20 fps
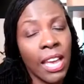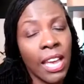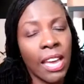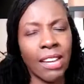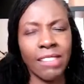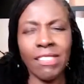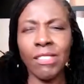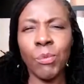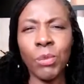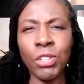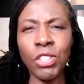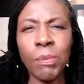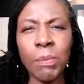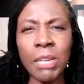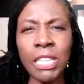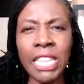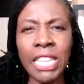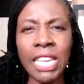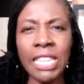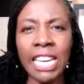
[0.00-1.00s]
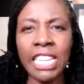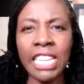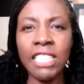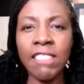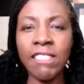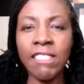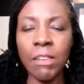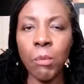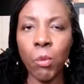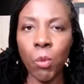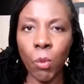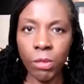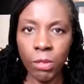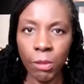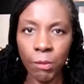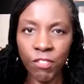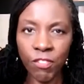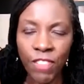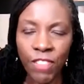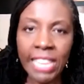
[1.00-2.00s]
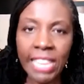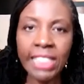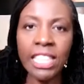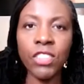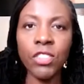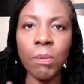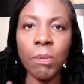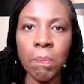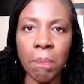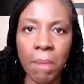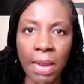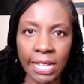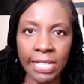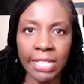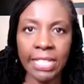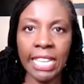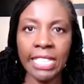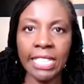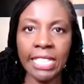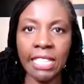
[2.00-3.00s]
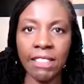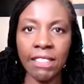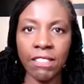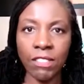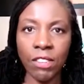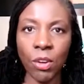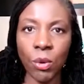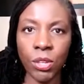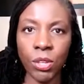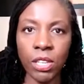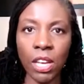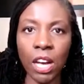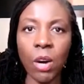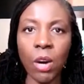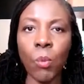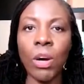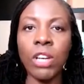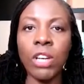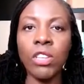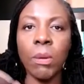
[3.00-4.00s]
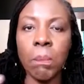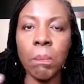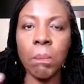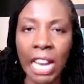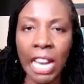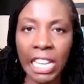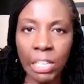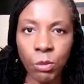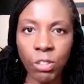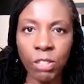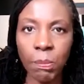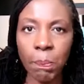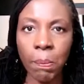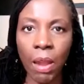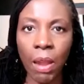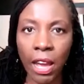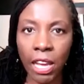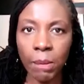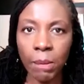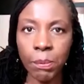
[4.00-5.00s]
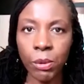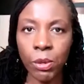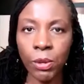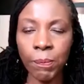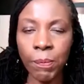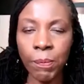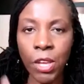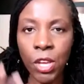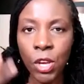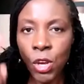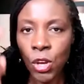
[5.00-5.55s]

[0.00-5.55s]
And I said, what do you mean by that? And he said, the fact that you meditated at so young while your mind was pliable,